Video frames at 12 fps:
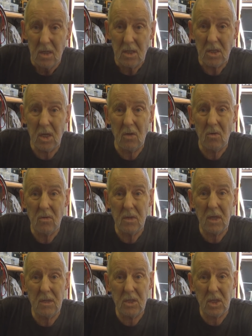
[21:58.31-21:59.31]
so
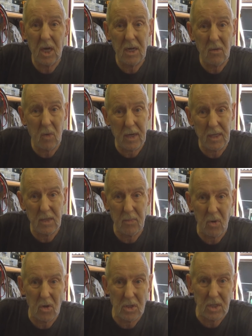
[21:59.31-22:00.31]
they started whacking the
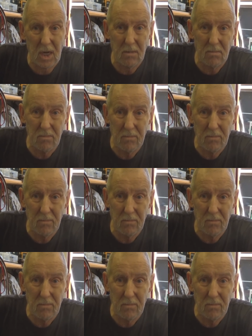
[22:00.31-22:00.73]
price up.